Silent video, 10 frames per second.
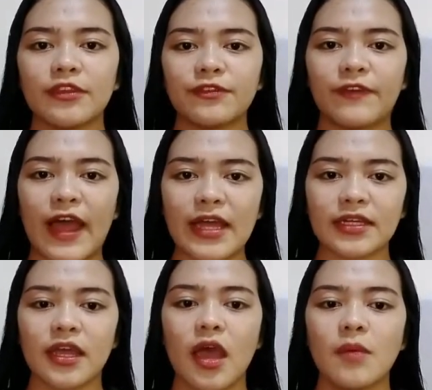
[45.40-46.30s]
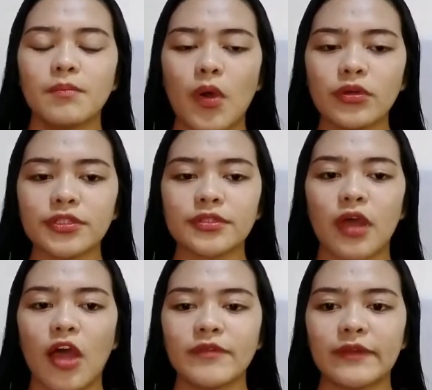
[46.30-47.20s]
In fact, most
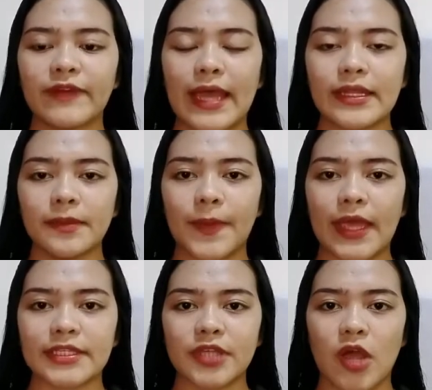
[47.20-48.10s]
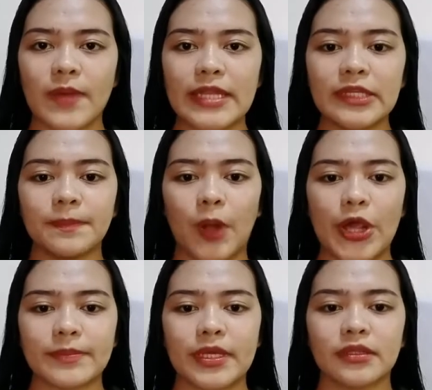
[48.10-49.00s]
of the bad effects of
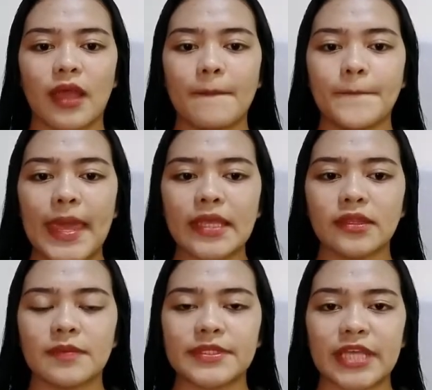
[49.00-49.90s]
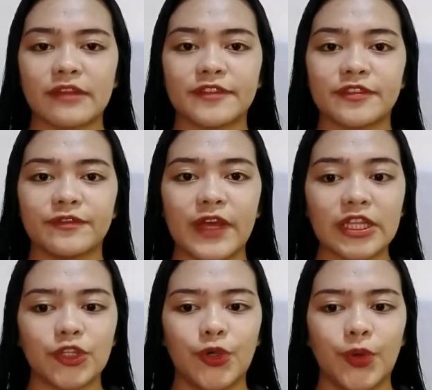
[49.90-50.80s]
unemployment make themselves
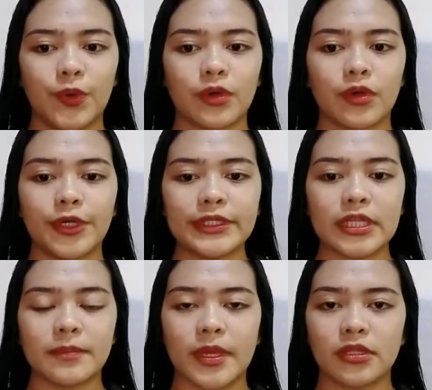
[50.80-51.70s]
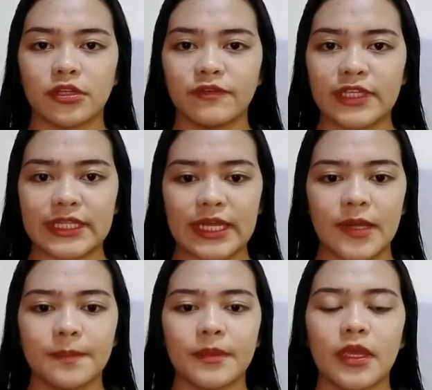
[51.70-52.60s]
felt through curtailment of
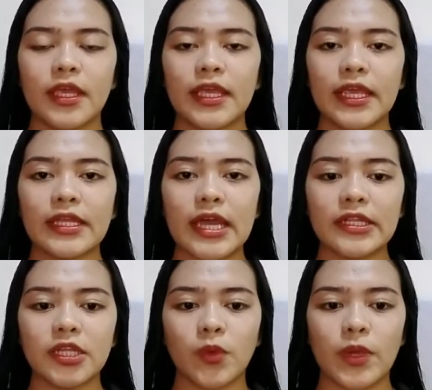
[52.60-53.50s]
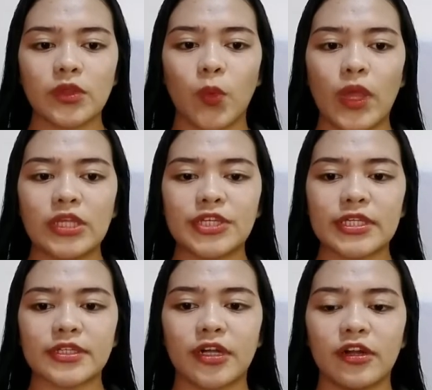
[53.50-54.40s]
income. Inadequate
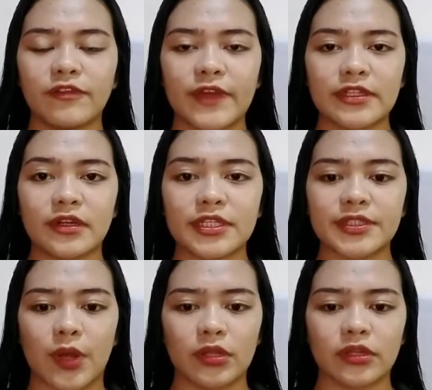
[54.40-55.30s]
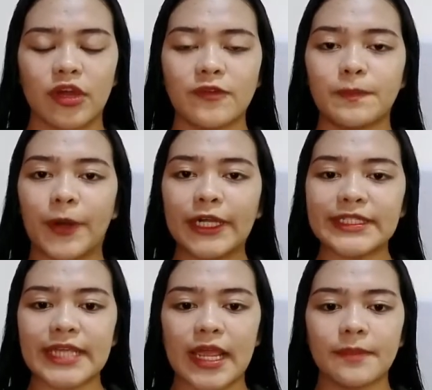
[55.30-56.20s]
wages are often the result of
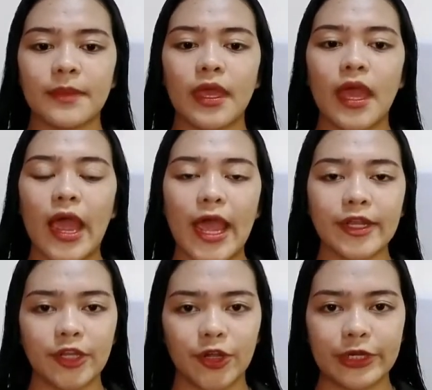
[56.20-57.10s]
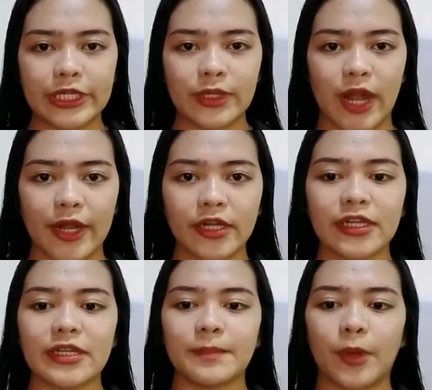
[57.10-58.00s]
part-time and irregular
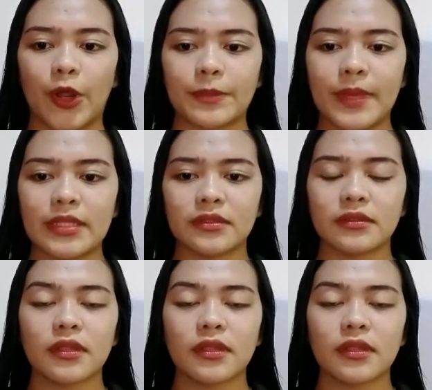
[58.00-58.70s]
employment.